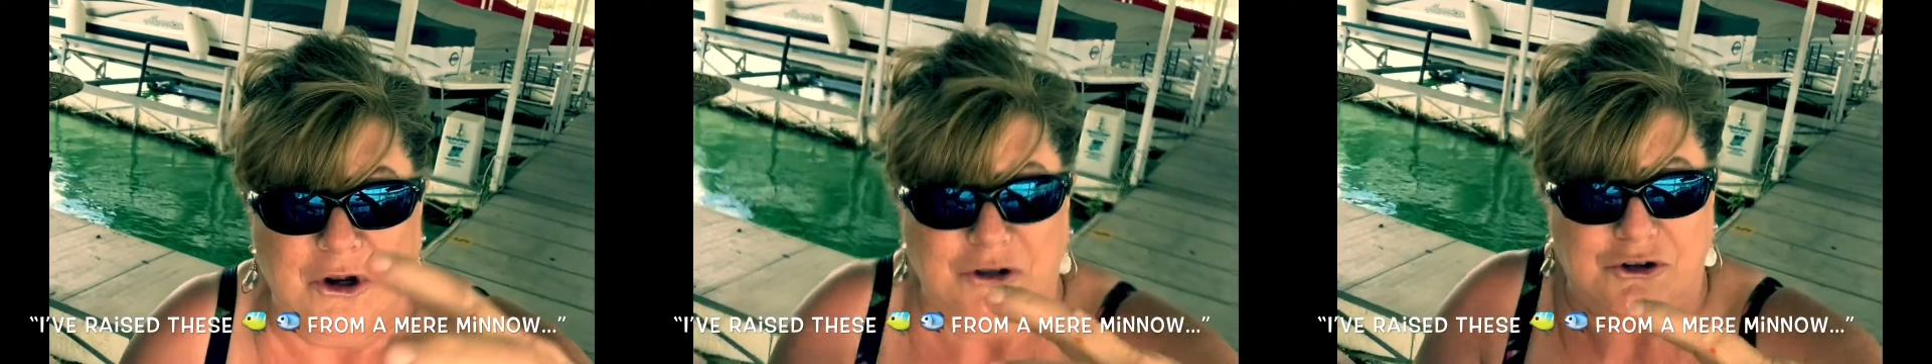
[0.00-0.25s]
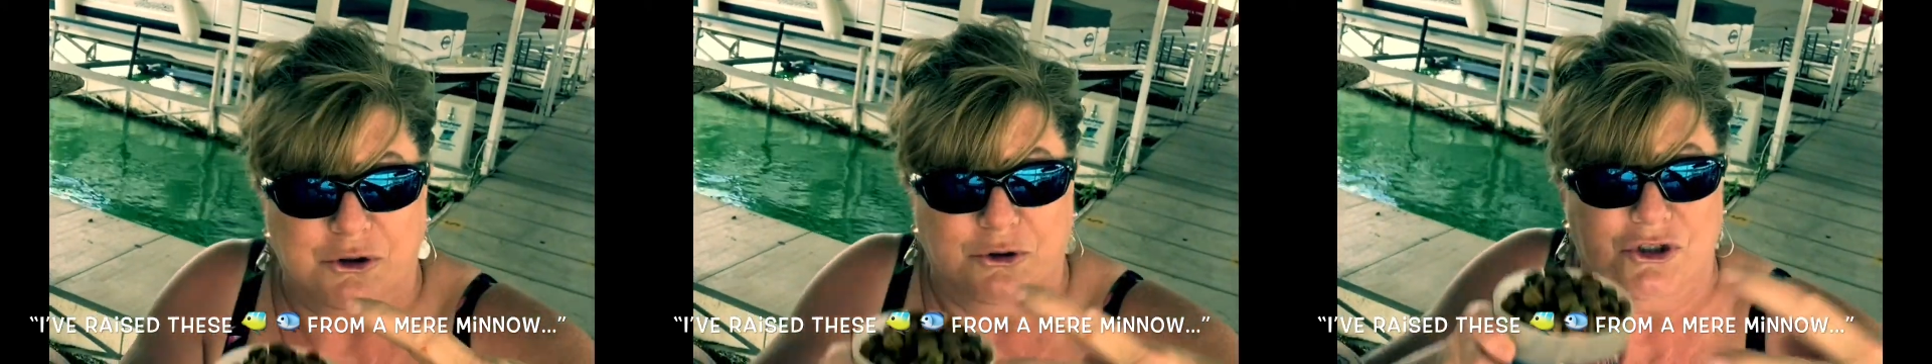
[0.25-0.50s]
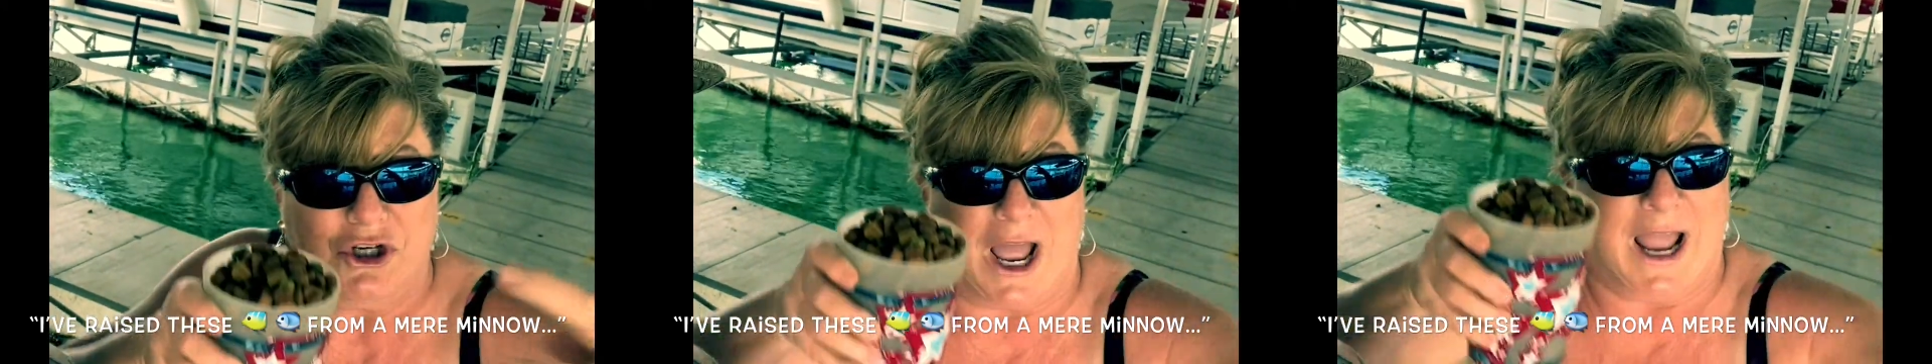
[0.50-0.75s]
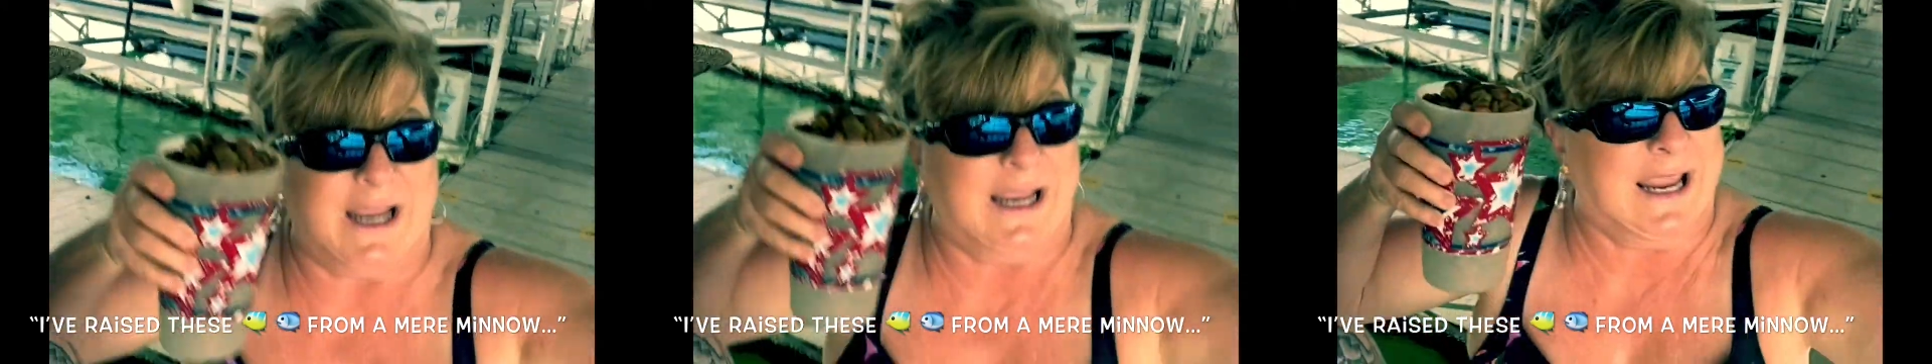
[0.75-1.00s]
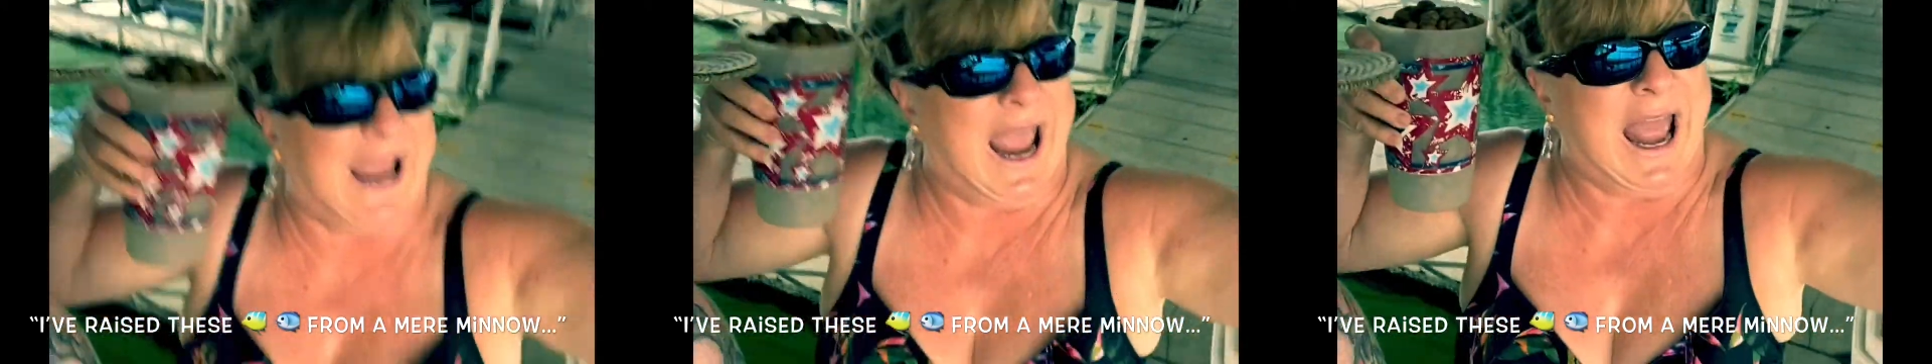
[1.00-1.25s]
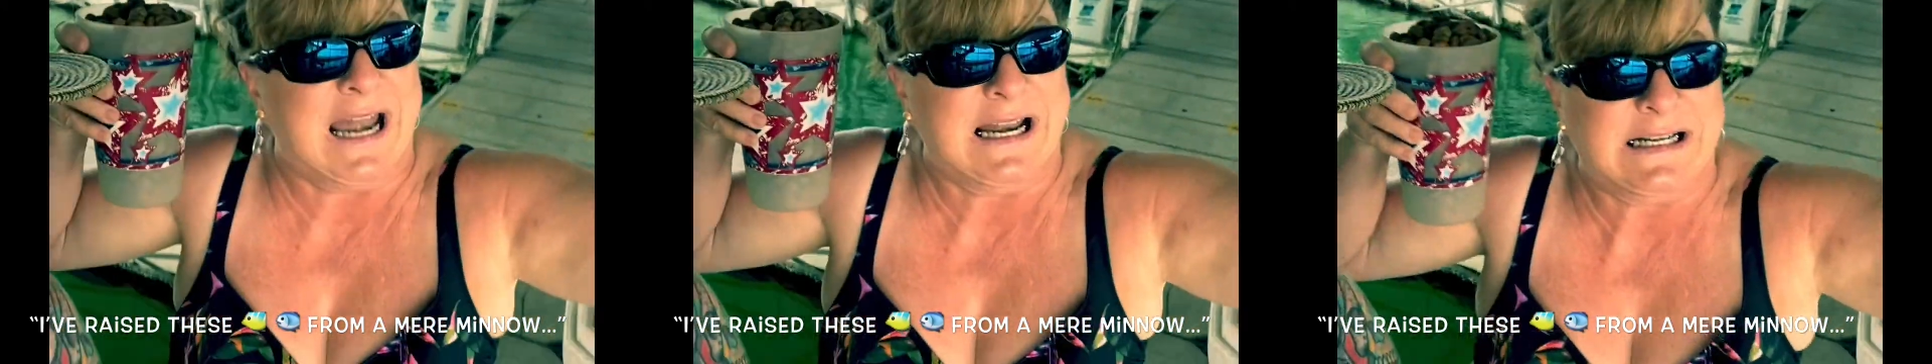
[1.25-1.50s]
to
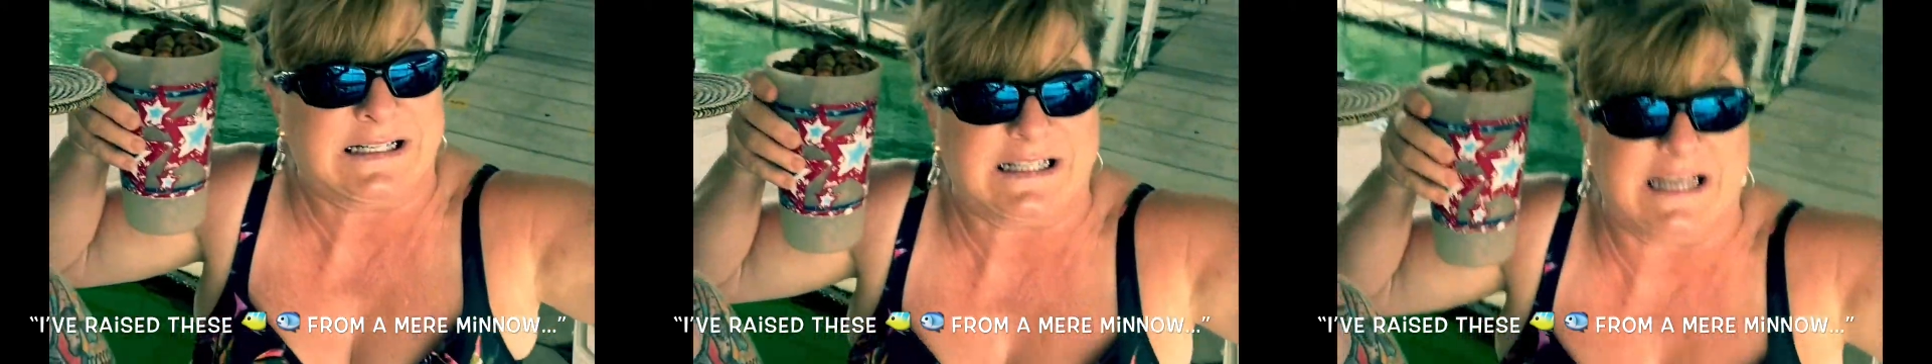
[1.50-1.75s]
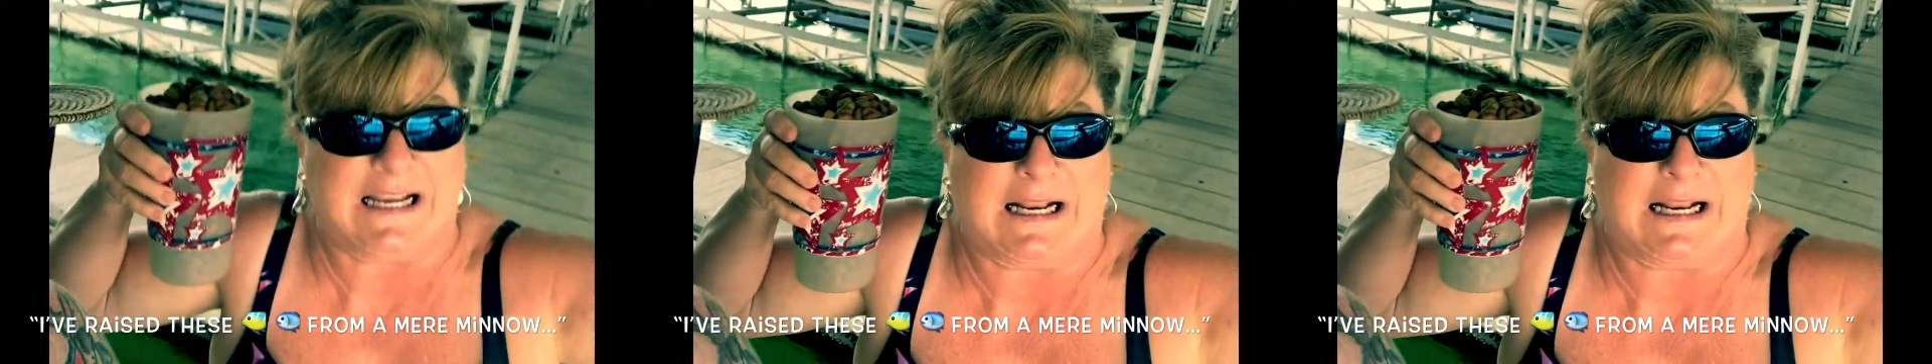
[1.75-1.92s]
gigantic